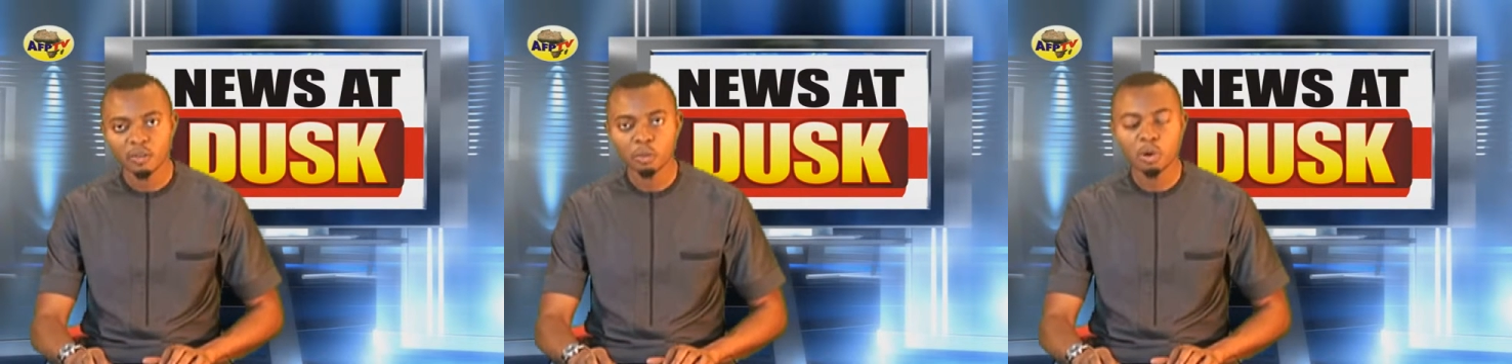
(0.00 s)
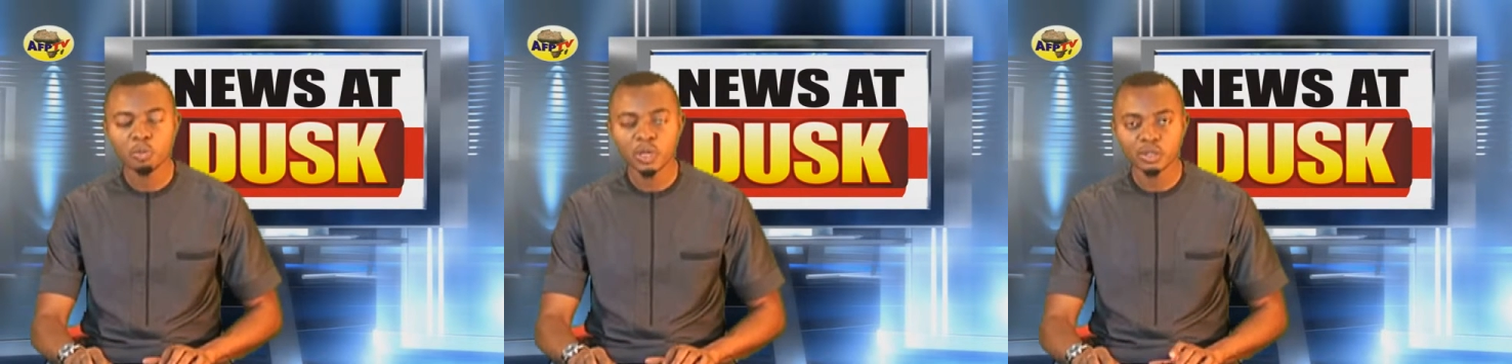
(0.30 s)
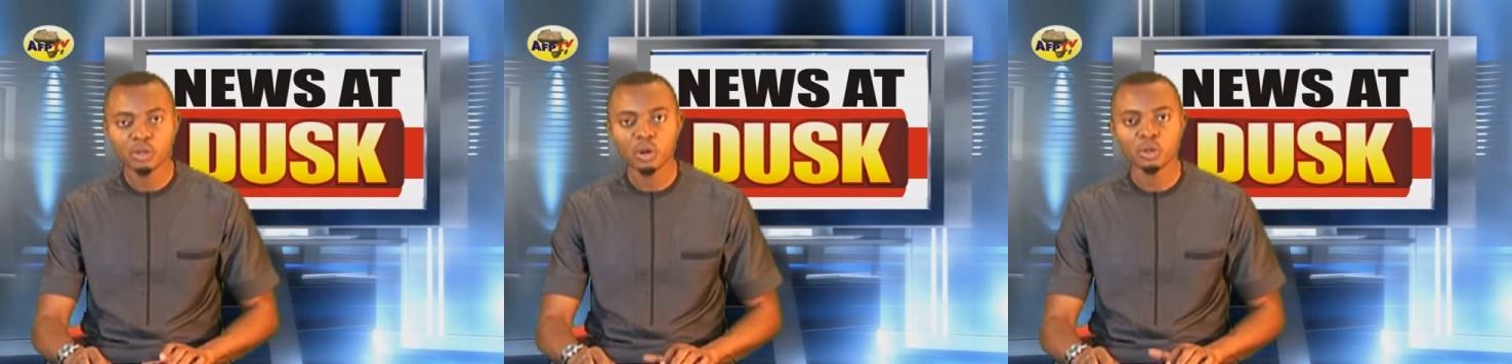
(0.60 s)
For more,
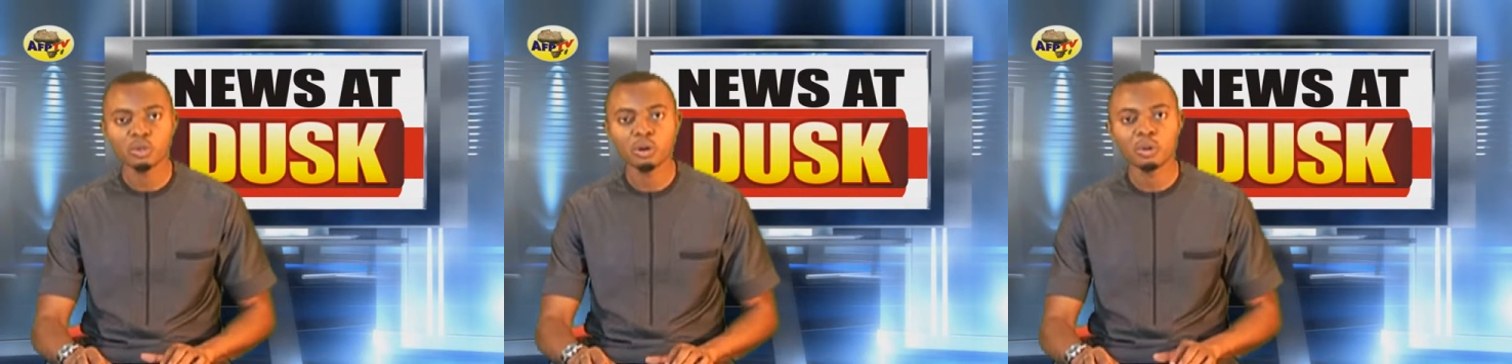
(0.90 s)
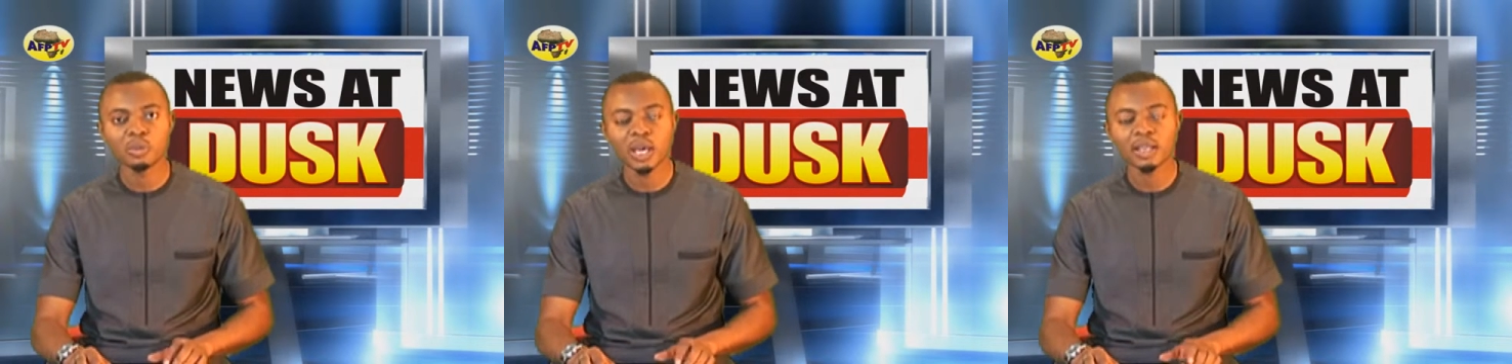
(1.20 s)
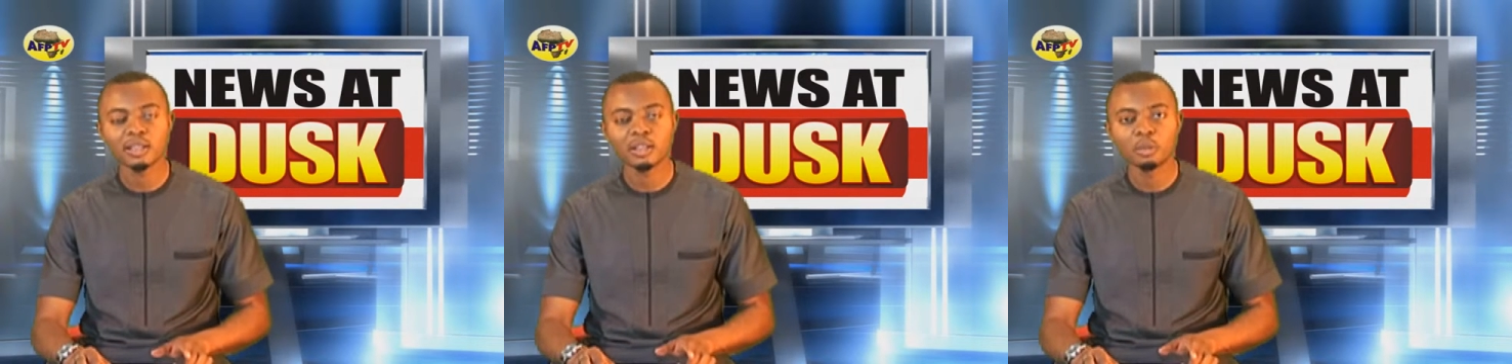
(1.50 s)
please do log on to our
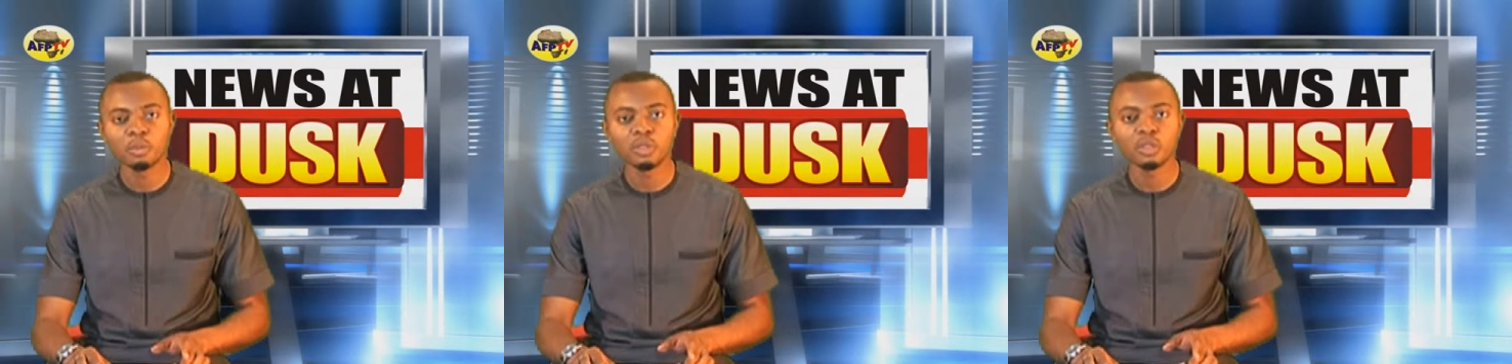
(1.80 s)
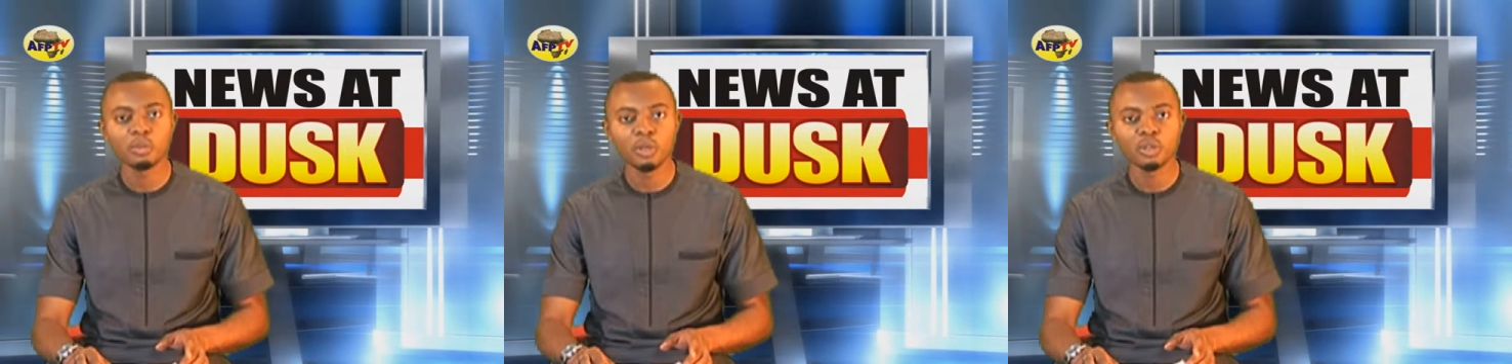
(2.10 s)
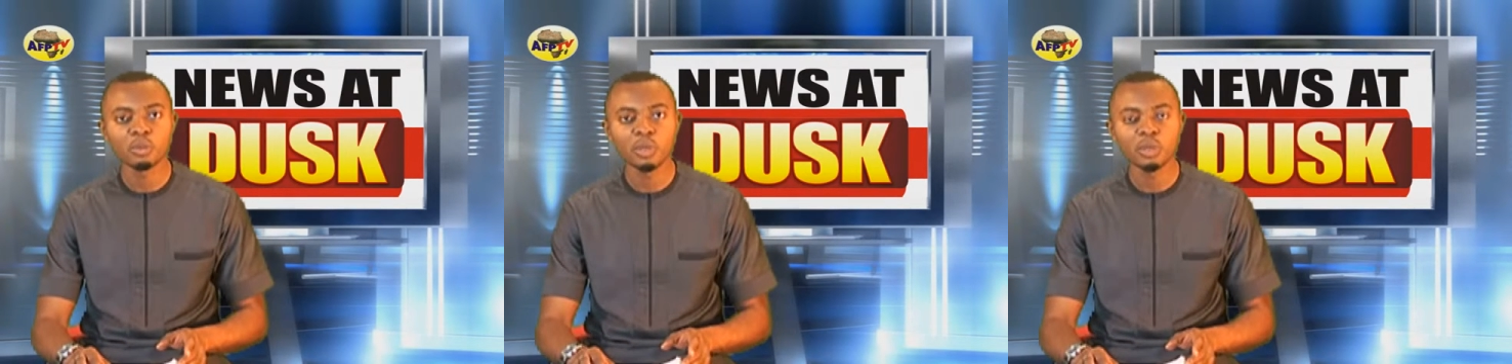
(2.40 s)
website at
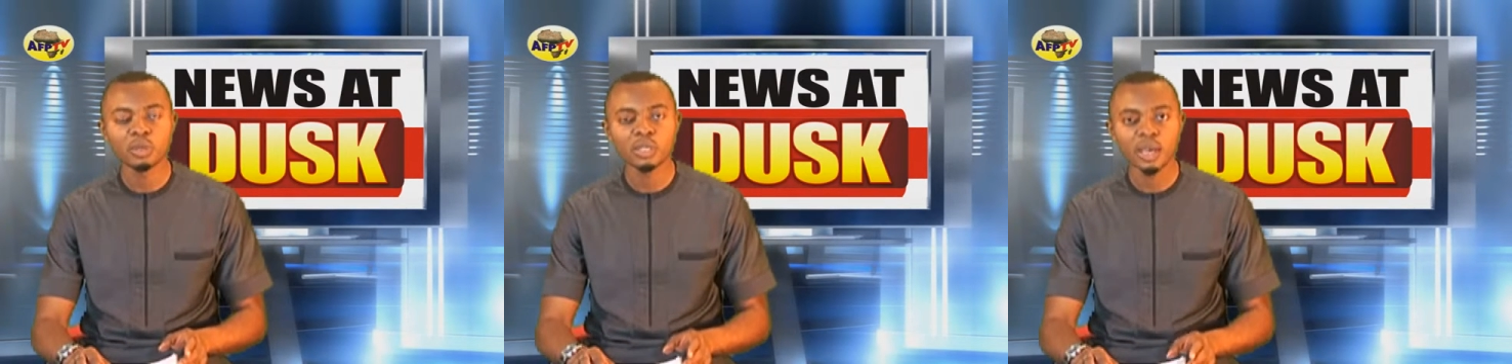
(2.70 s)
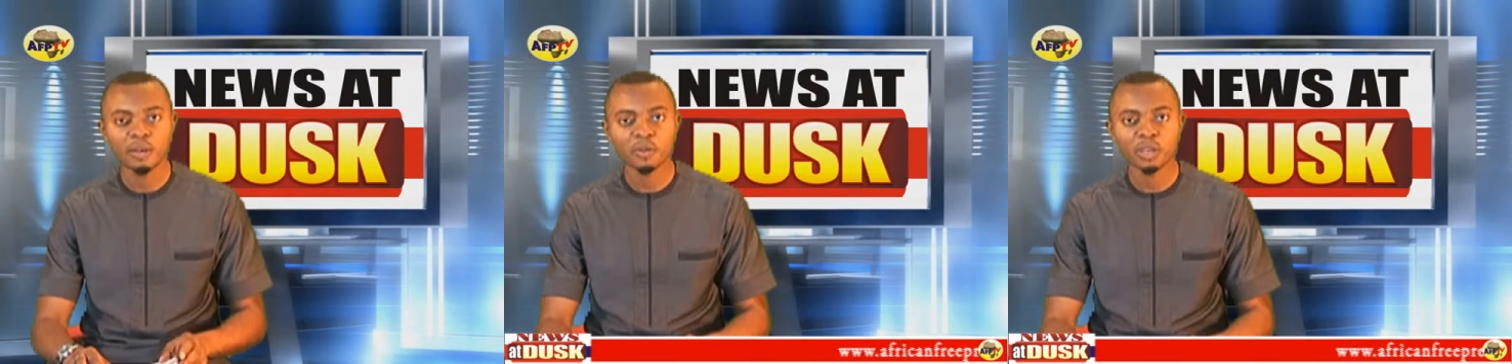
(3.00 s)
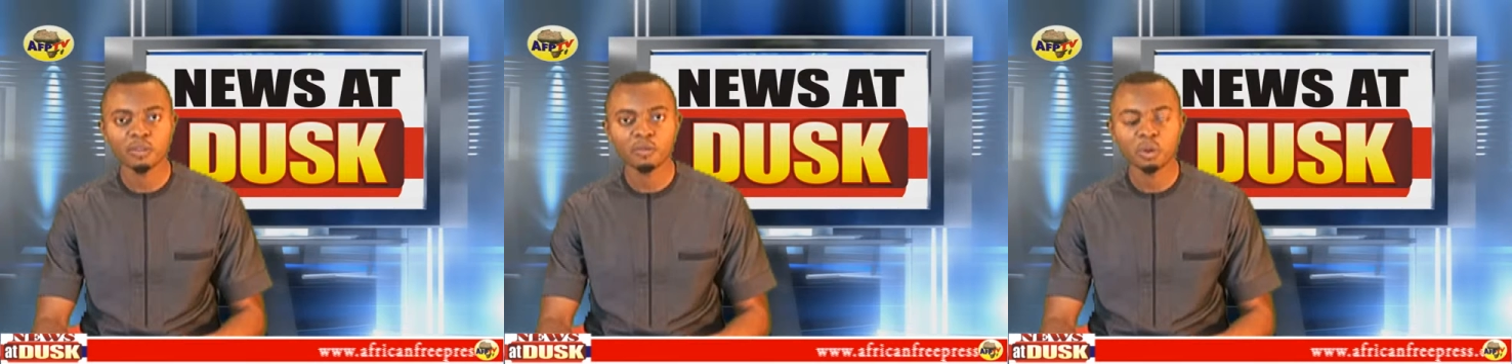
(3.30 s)

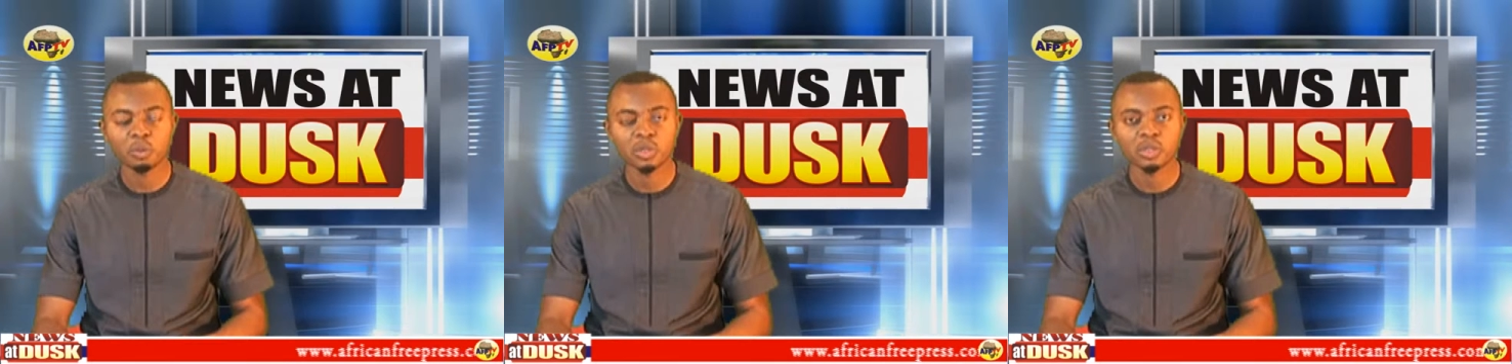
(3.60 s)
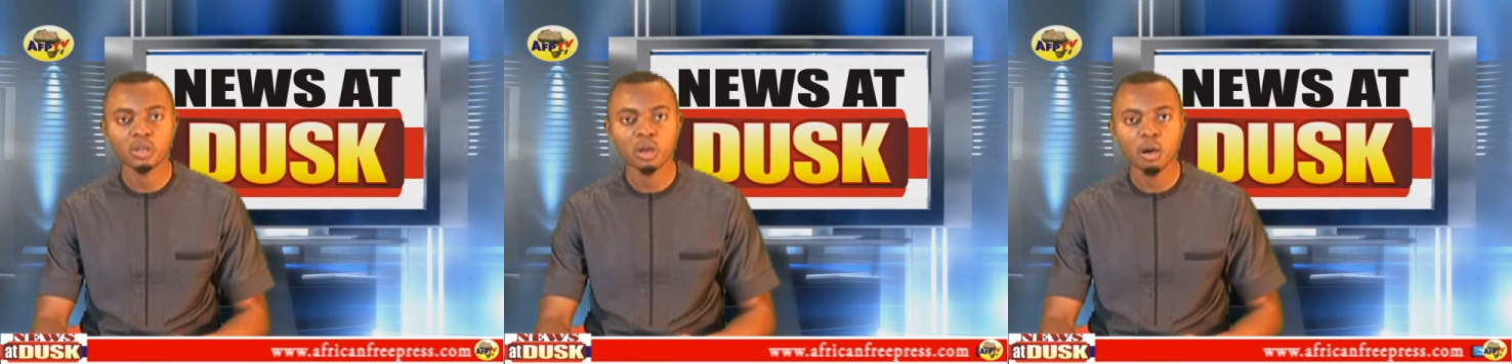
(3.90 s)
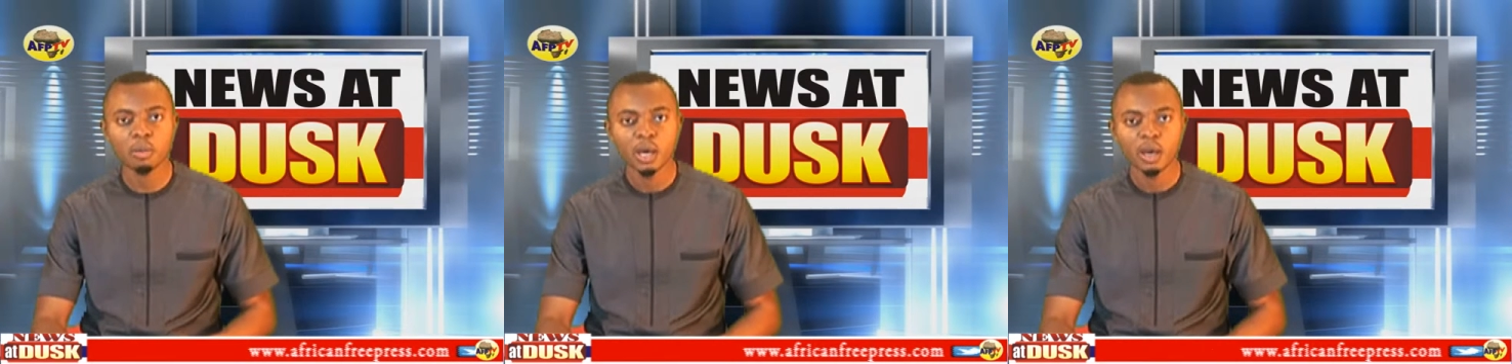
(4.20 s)

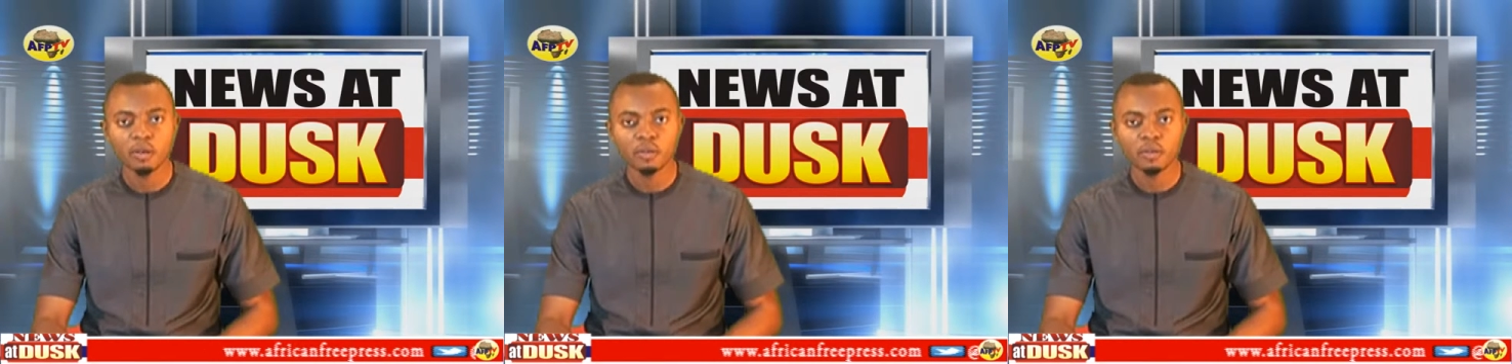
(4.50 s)
www.africanfreepress.com.